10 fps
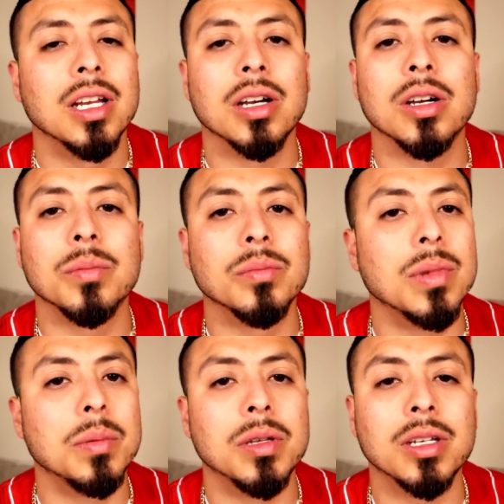
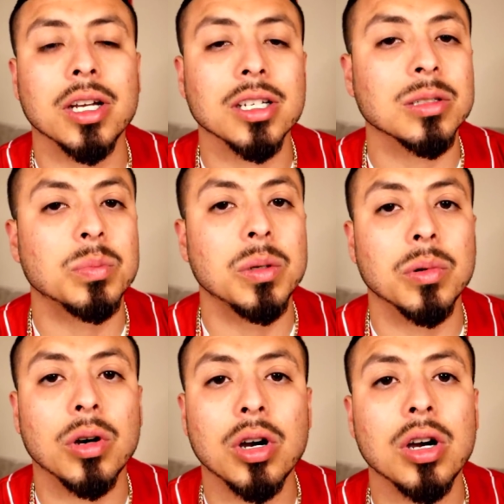Maybe cut some
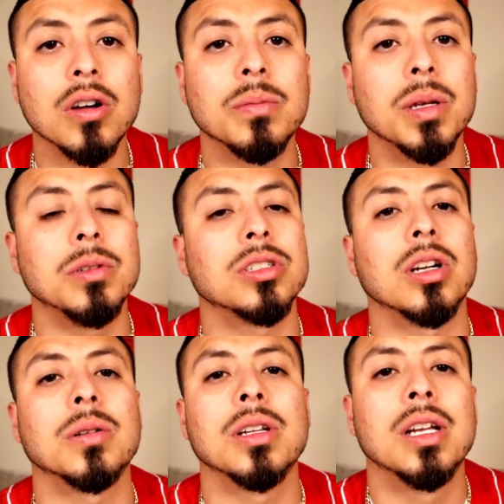people off. Maybe
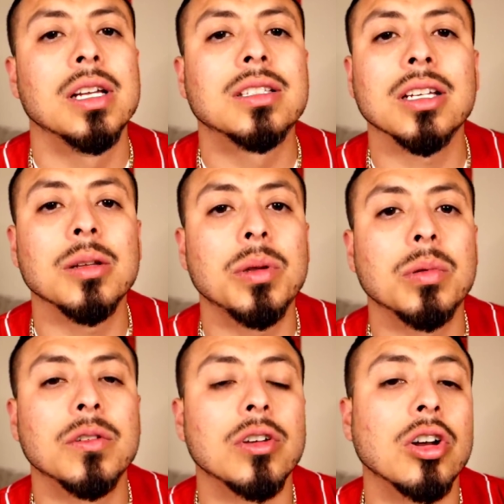start telling
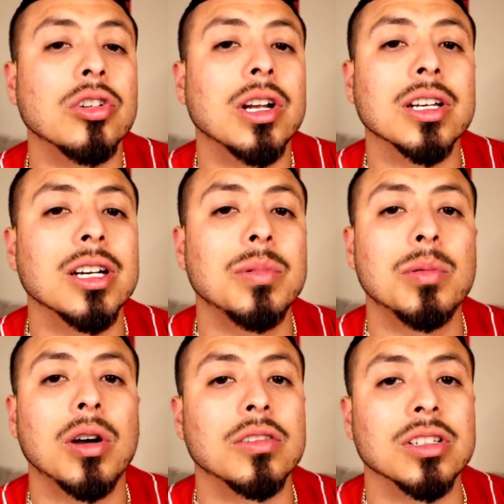people. If y'all don't know how to cut
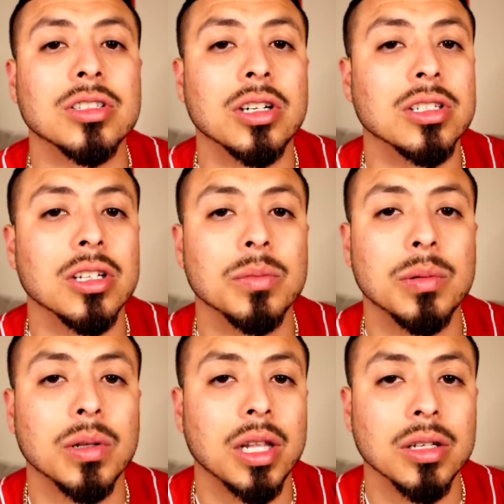people off, just start telling
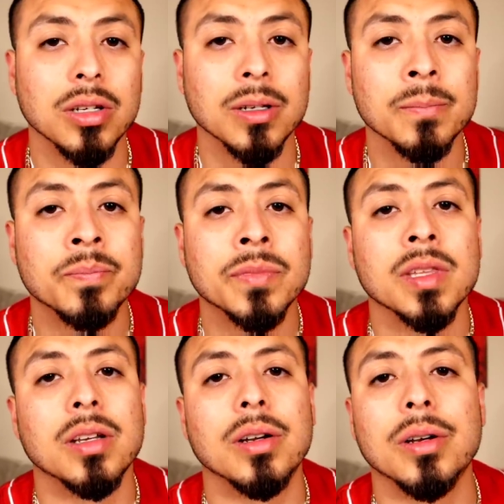people, like, look,
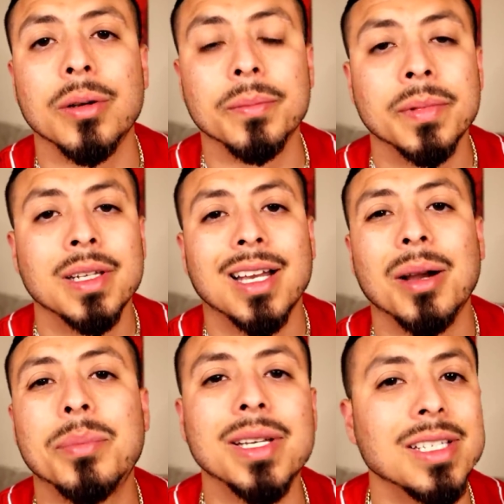
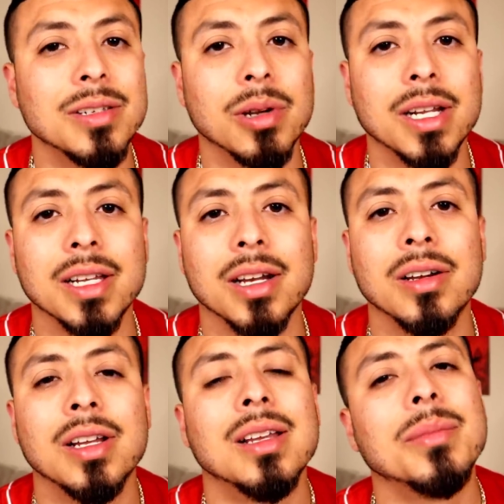I'm busy right
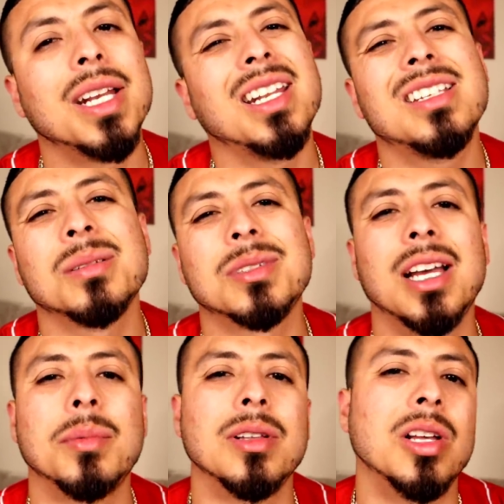now. Man, I need some
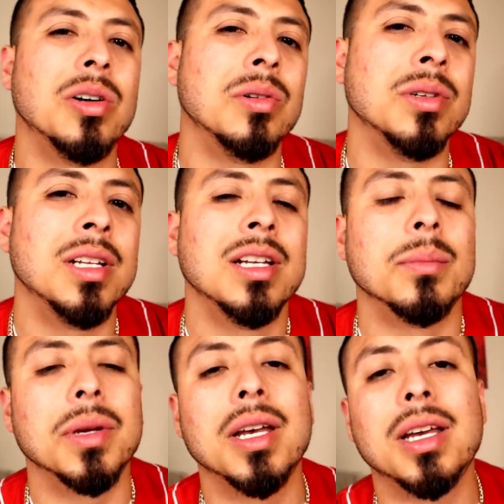time alone.
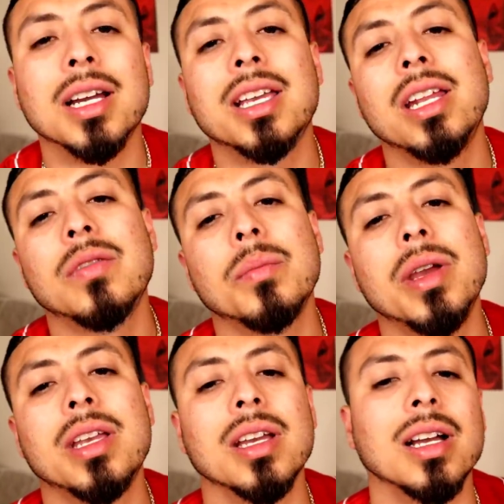Man, I can't even
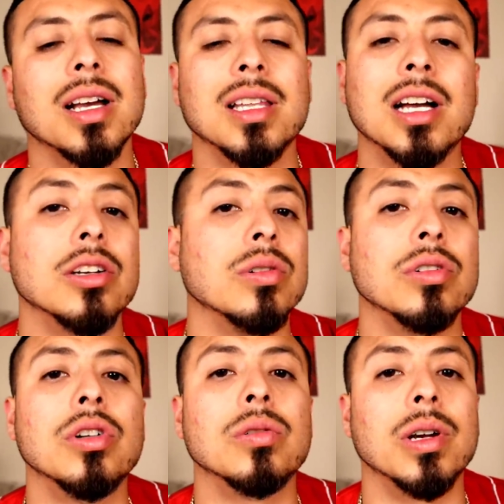make it. I got a lot
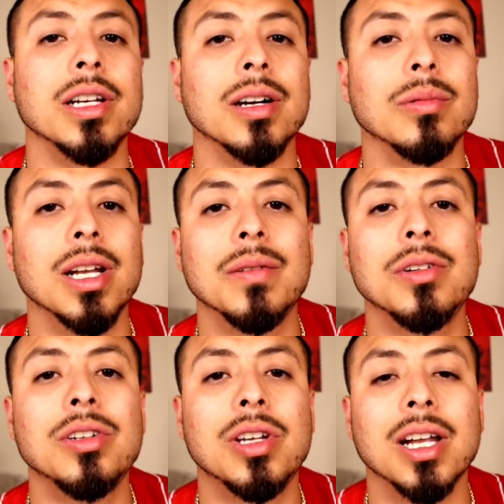going on right now.
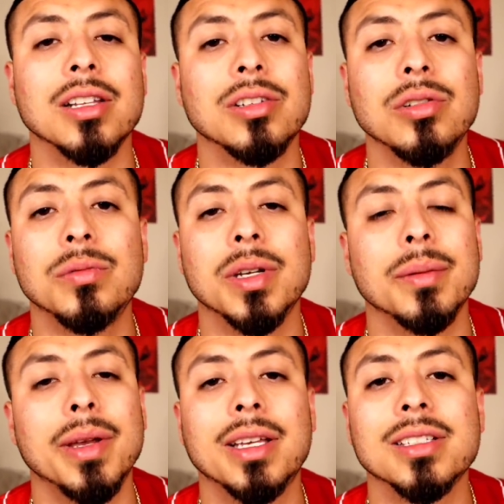Whatever you got to do,
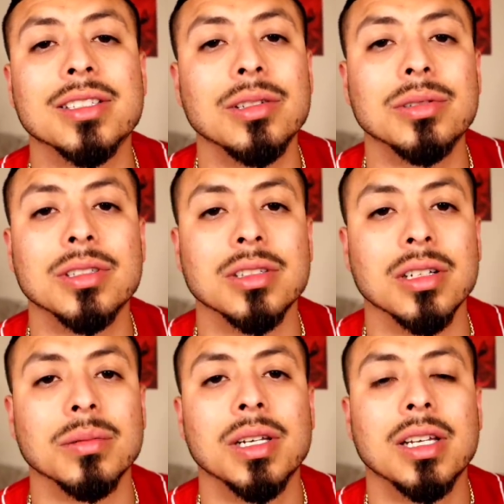man, make excuses
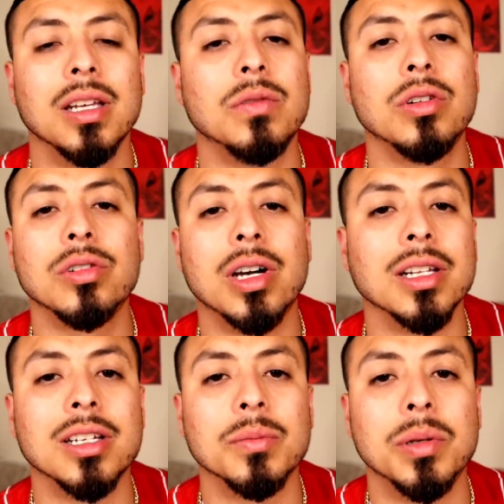up if you don't know how
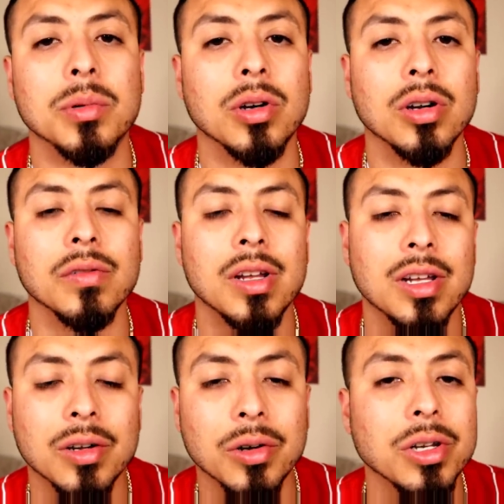to cut people off.
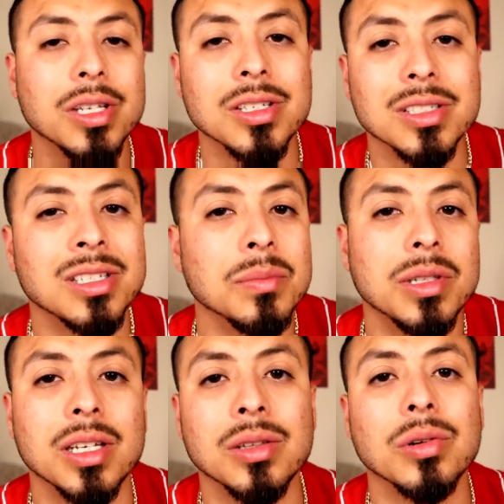Or you could just
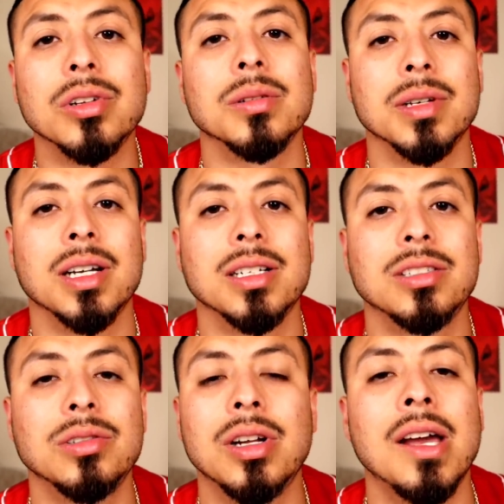simply ignore them,
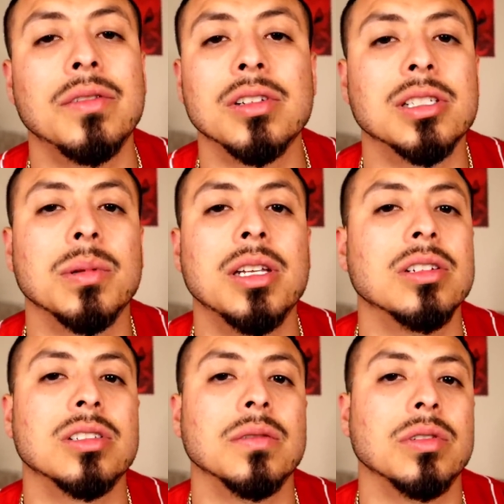guys. You don't have to explain
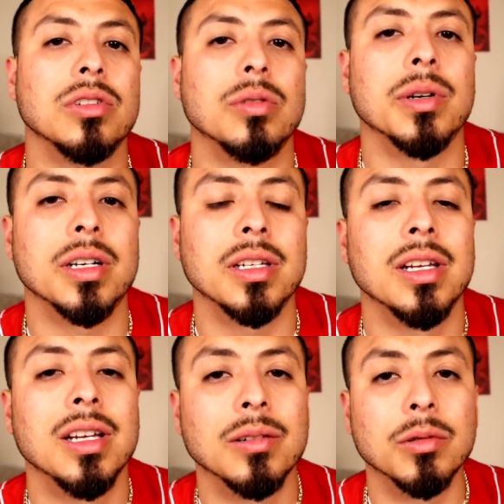yourself to nobody.
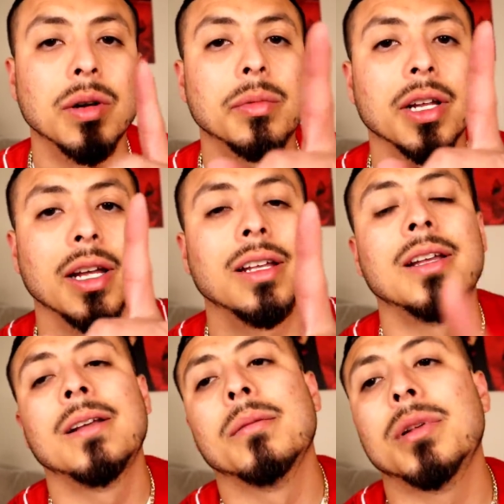Remember that.
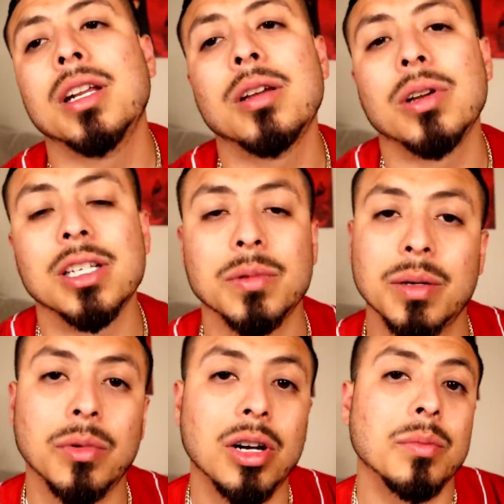But anyways,
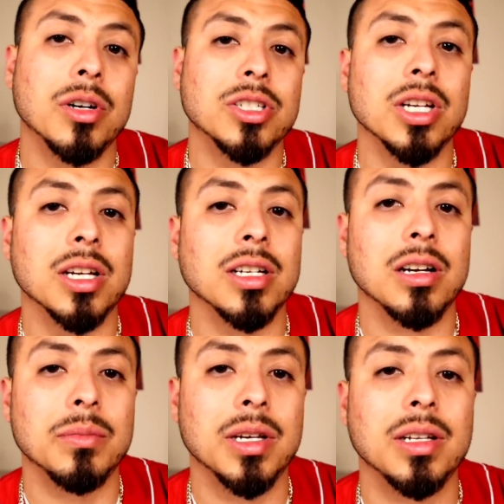man, Marty Mars checking
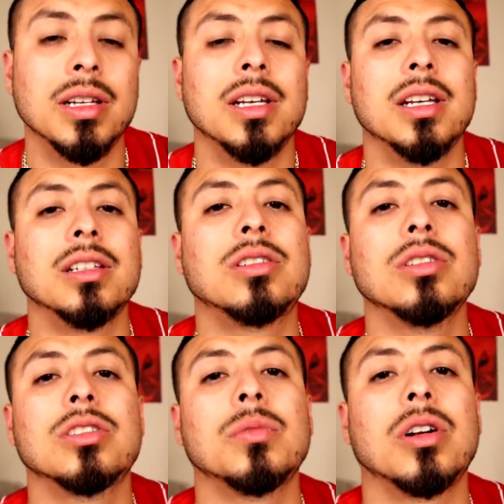out, man.
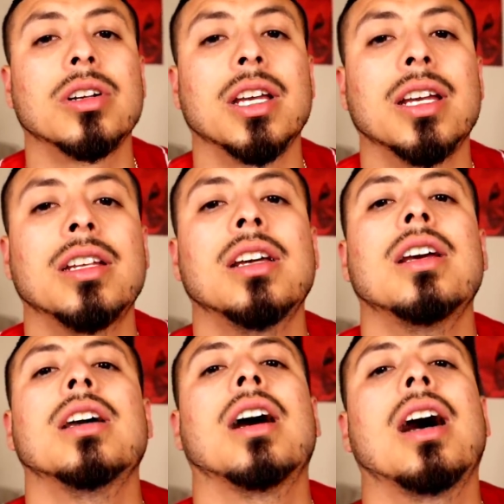Until tomorrow, gang.
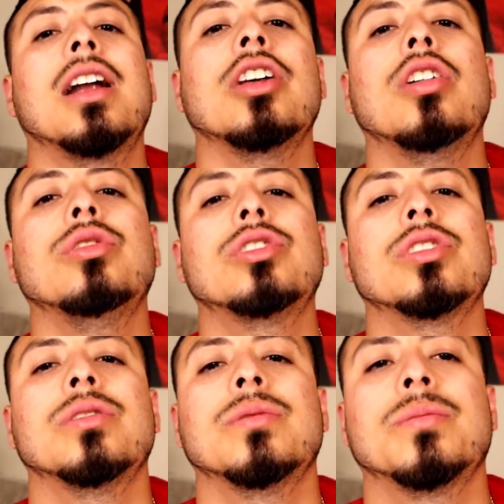Adios.